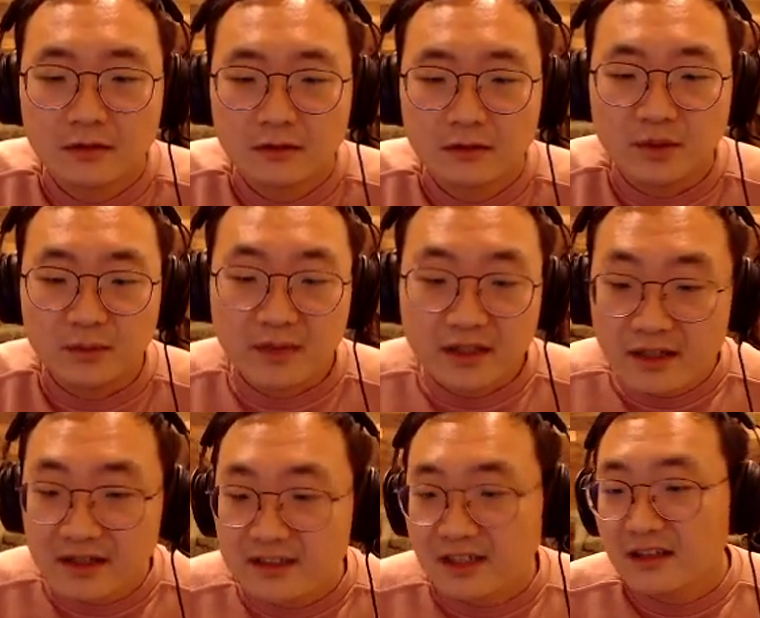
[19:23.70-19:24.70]
But
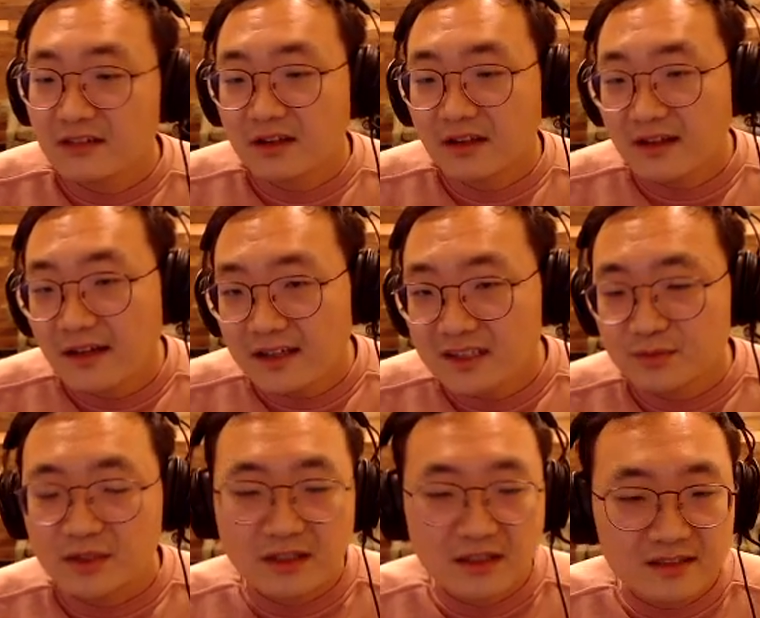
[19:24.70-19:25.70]
because I love the class,
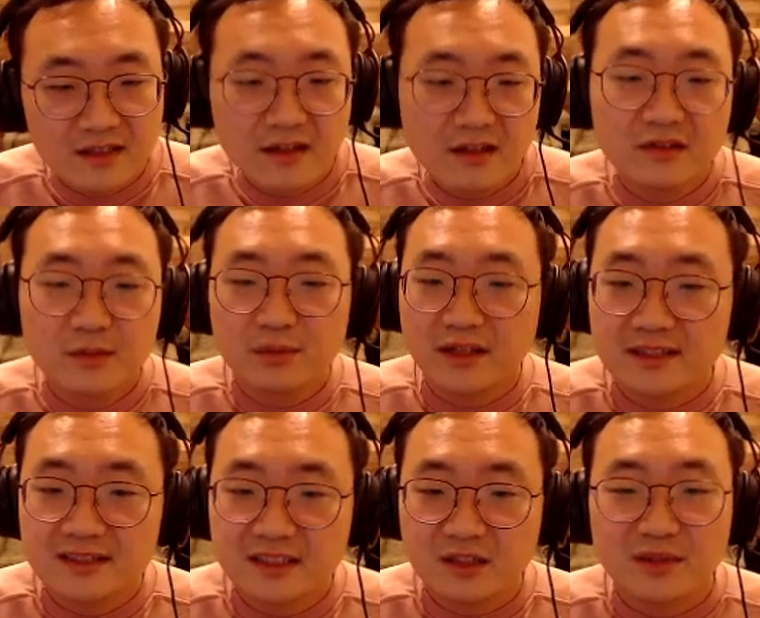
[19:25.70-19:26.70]
because I love the
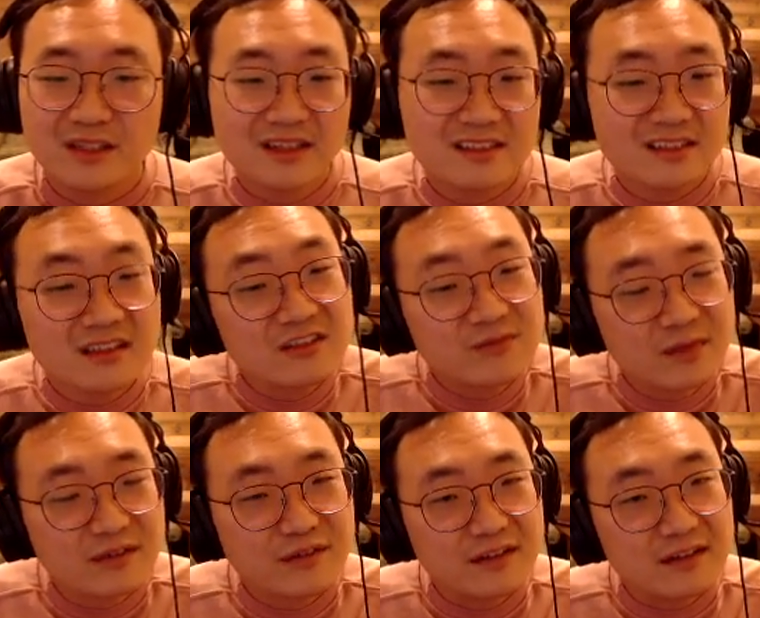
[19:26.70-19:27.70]
playstyle, because I love my
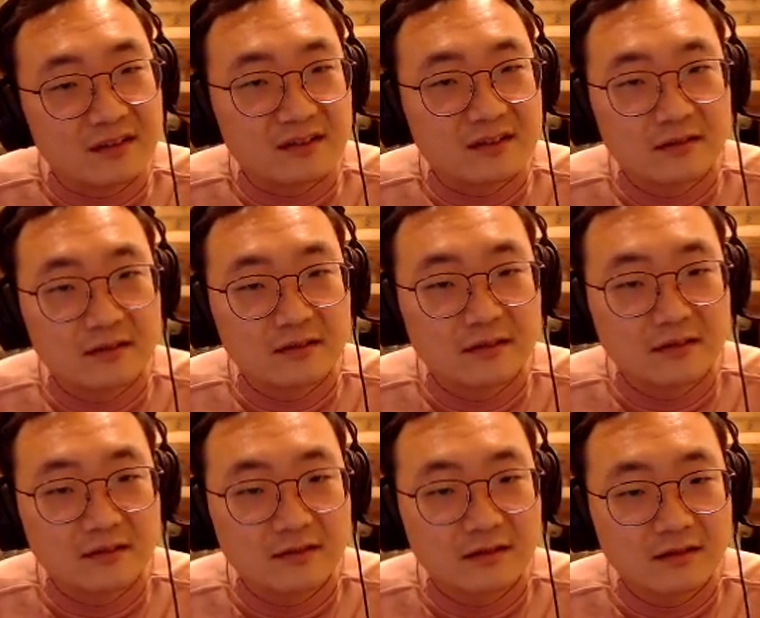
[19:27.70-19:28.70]
friends
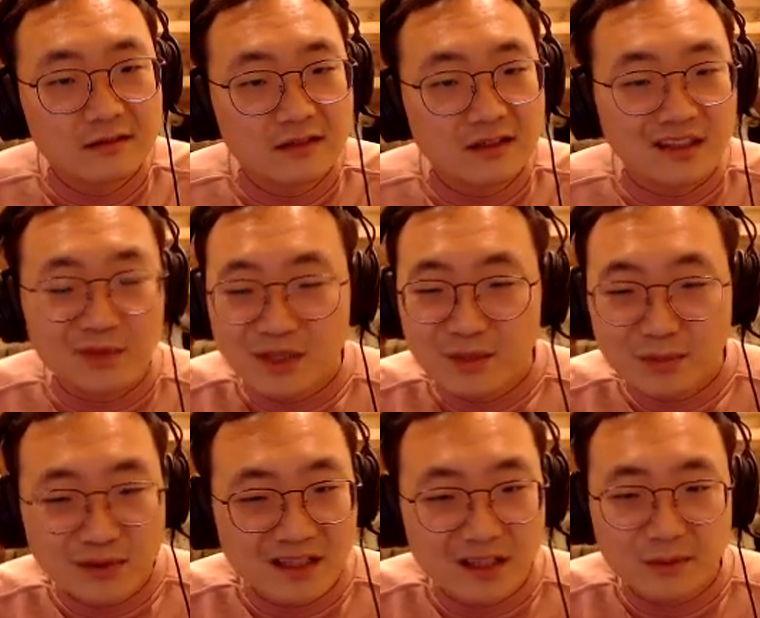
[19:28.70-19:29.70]
and the people
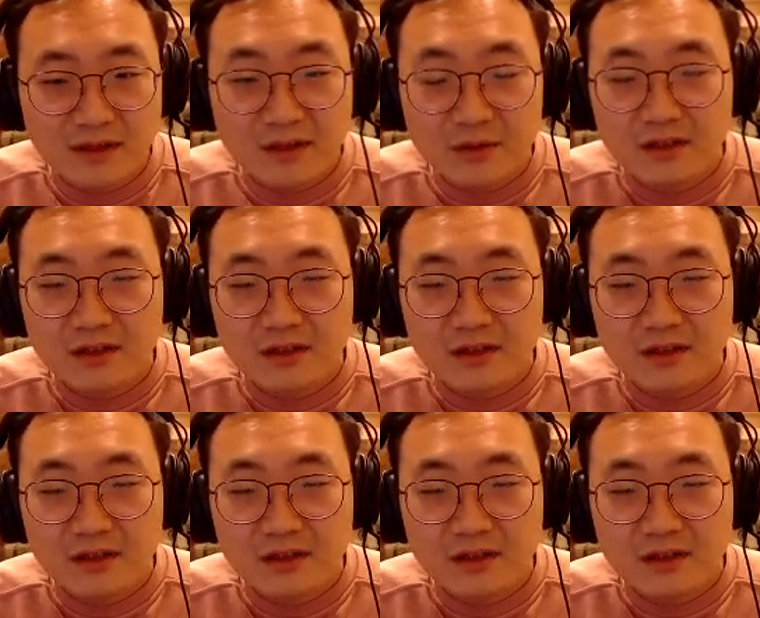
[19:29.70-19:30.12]
that I play with,